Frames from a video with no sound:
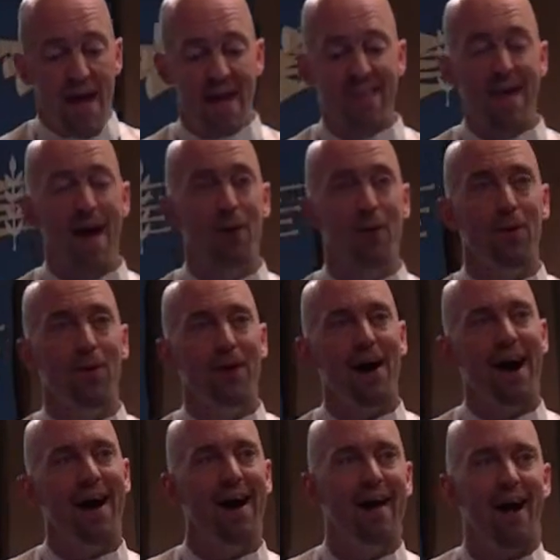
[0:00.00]
And now,
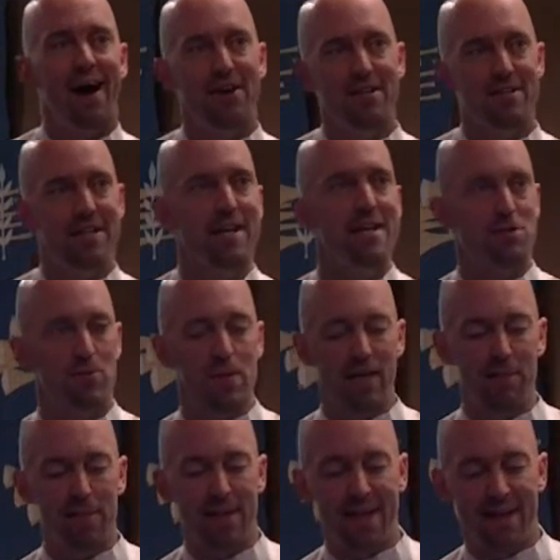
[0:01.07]
how did today's
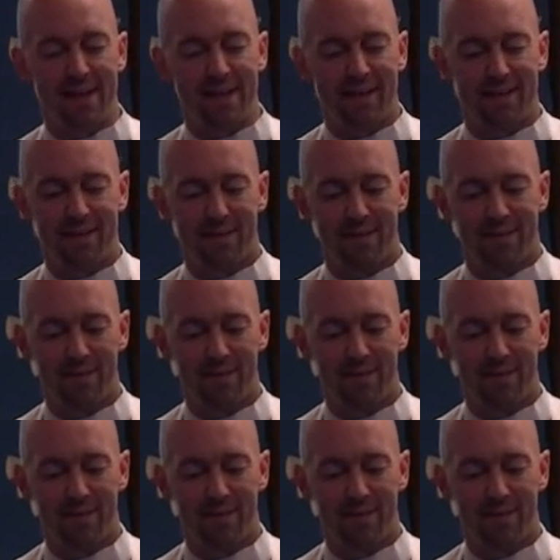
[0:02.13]
reading begin?